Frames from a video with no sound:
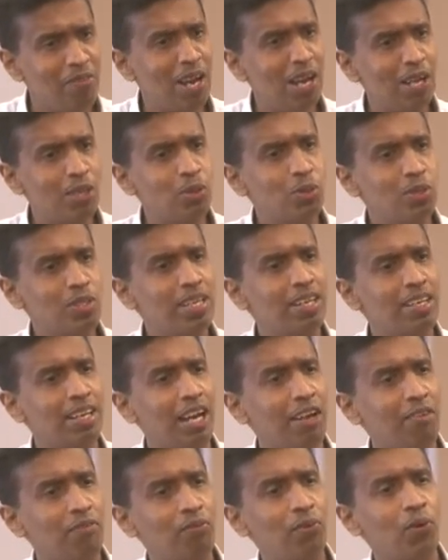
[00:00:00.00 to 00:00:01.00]
are using
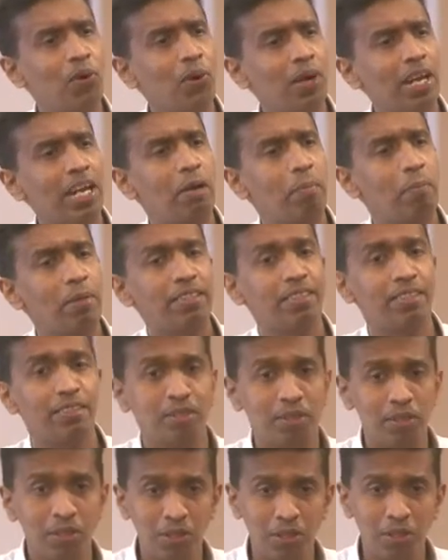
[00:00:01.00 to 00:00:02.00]
net flow rate
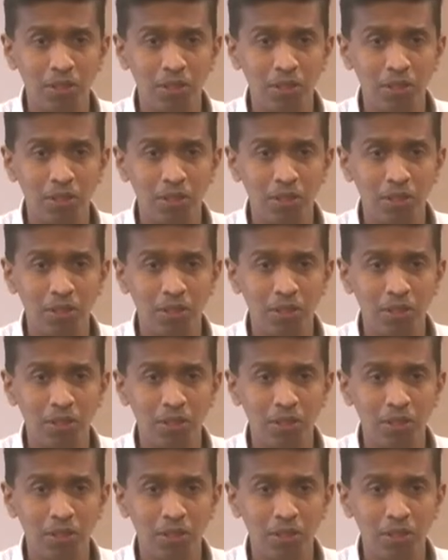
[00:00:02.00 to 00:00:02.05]
method